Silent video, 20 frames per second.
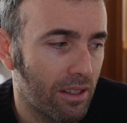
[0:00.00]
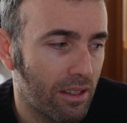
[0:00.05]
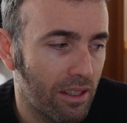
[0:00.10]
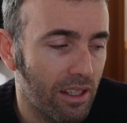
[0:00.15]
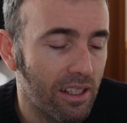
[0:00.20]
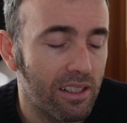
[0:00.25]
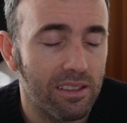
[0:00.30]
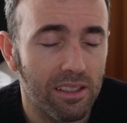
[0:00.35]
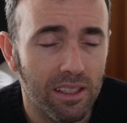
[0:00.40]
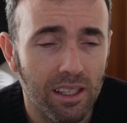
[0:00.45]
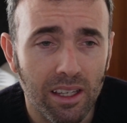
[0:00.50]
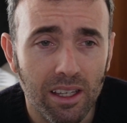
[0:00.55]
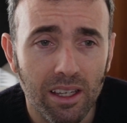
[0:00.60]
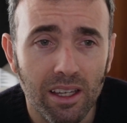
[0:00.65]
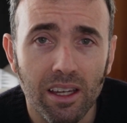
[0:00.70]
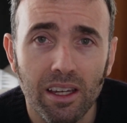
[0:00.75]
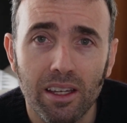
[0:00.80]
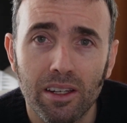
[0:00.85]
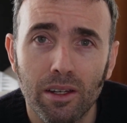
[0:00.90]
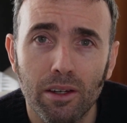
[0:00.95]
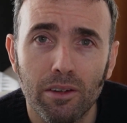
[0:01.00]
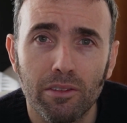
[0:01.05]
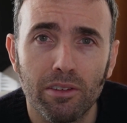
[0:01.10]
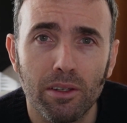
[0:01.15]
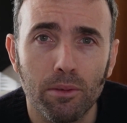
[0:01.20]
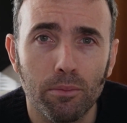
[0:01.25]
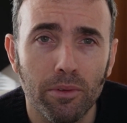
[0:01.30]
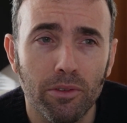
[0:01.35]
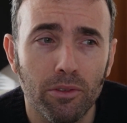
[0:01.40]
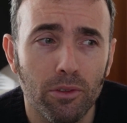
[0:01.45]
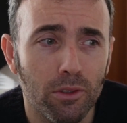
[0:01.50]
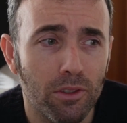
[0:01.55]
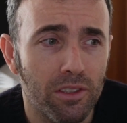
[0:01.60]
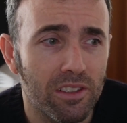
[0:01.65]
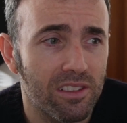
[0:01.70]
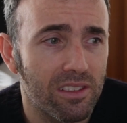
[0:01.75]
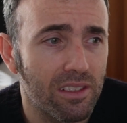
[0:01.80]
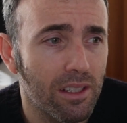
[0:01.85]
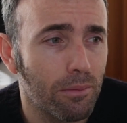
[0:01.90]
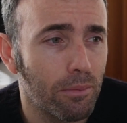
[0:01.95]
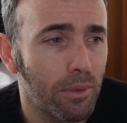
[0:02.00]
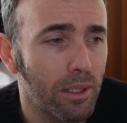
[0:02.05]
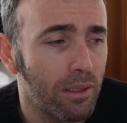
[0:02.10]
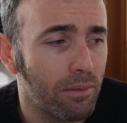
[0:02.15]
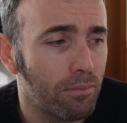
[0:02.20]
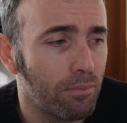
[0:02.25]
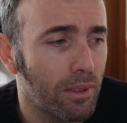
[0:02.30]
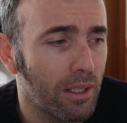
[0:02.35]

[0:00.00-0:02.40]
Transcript: this year and hopefully before the summer.